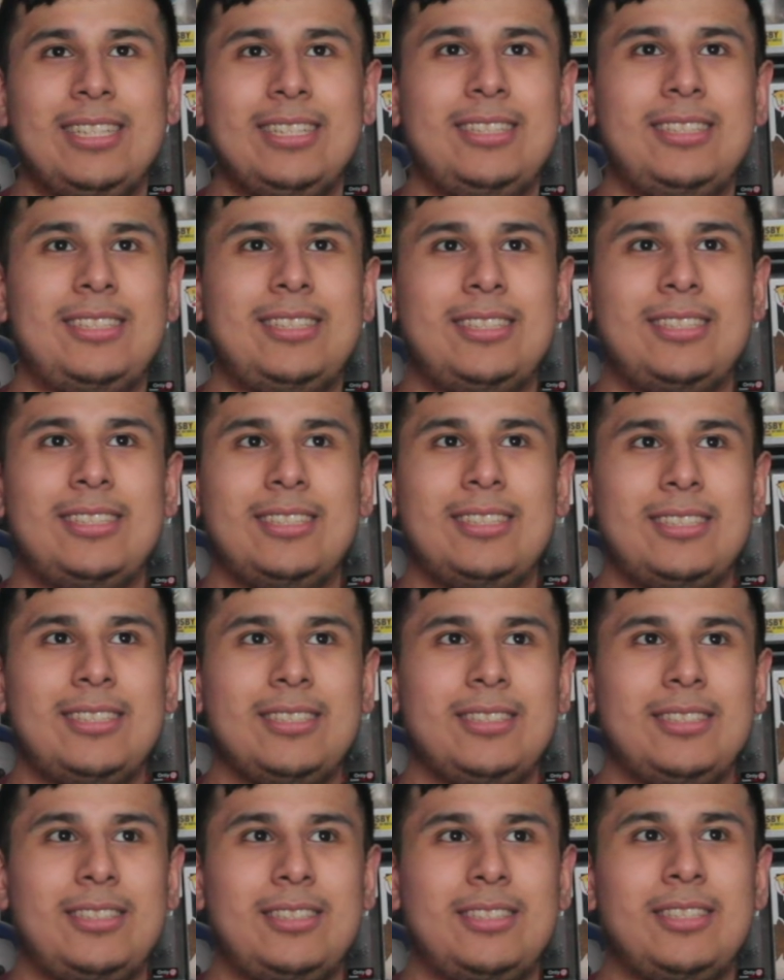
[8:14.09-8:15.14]

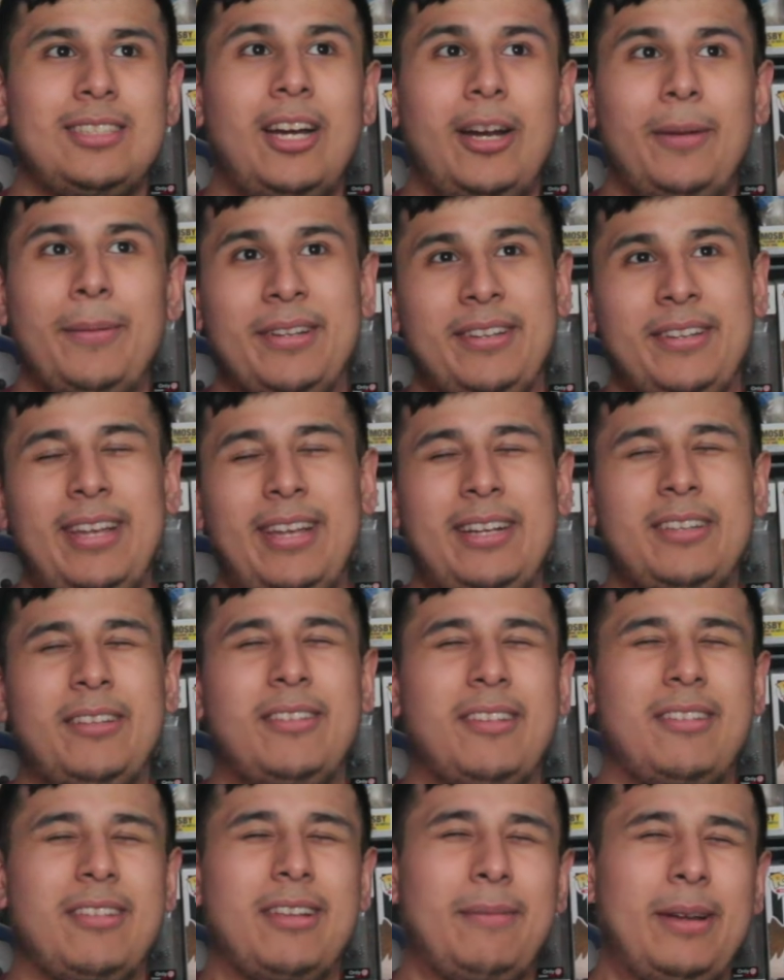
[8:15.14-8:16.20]
sorry about the detectives exam.